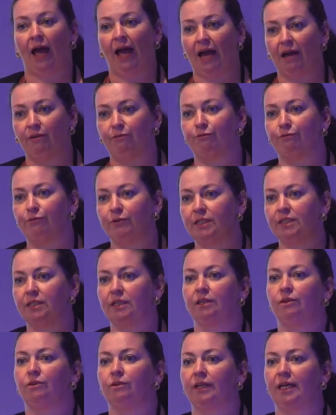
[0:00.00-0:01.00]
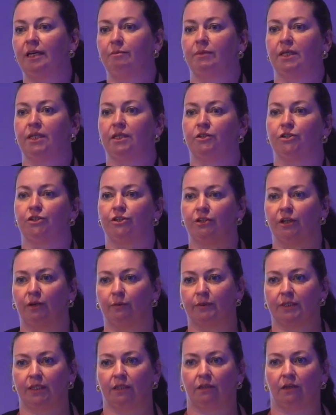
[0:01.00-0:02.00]
Every single image that
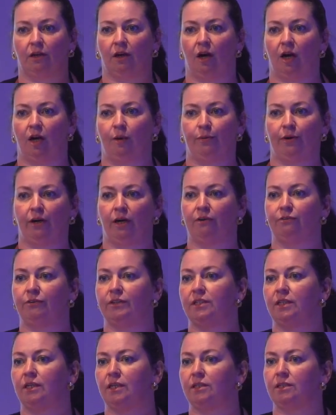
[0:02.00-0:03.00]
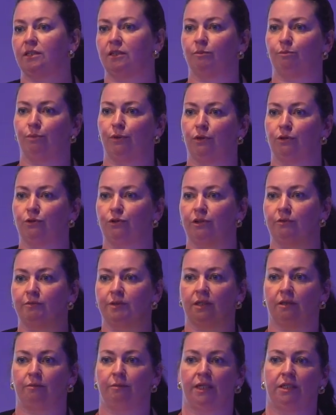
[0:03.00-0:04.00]
was in the corporate offices, in the boardrooms,
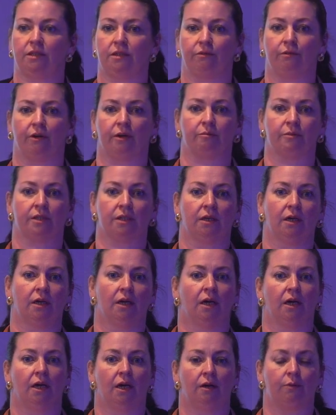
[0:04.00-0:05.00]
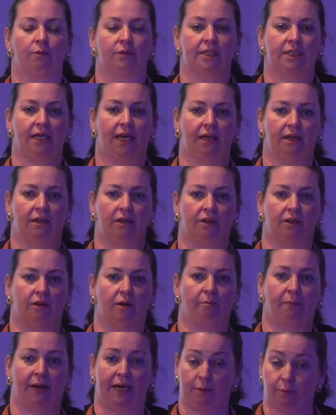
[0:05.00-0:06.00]
in the meeting rooms, was taken
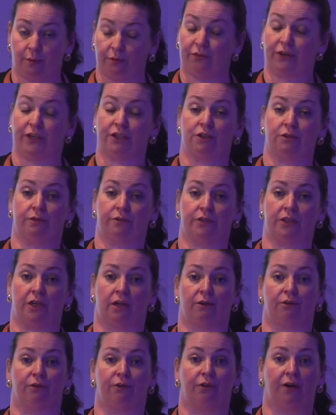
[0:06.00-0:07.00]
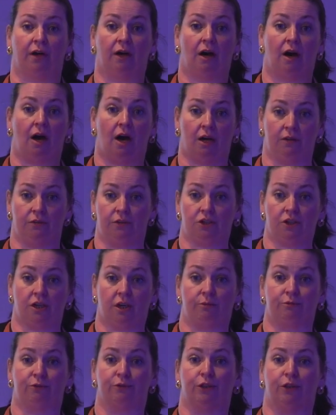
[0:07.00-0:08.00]
by a professional photographer on the
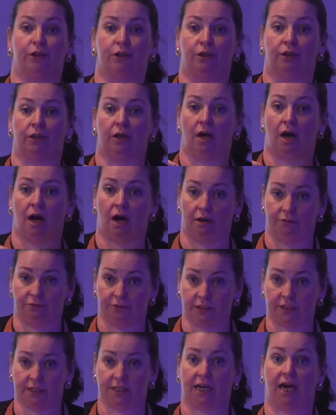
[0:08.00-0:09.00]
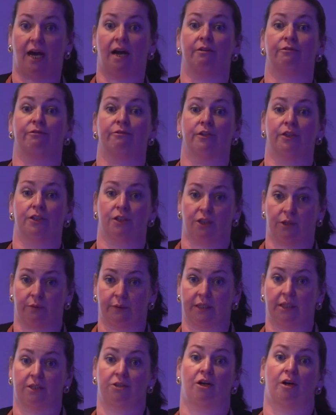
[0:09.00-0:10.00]
shop floor of the staff
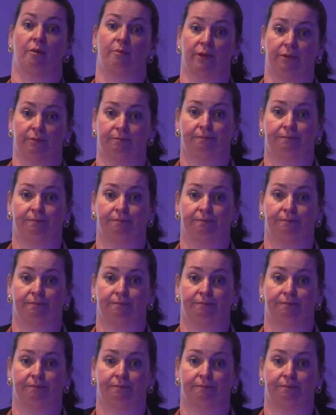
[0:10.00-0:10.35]
doing their job.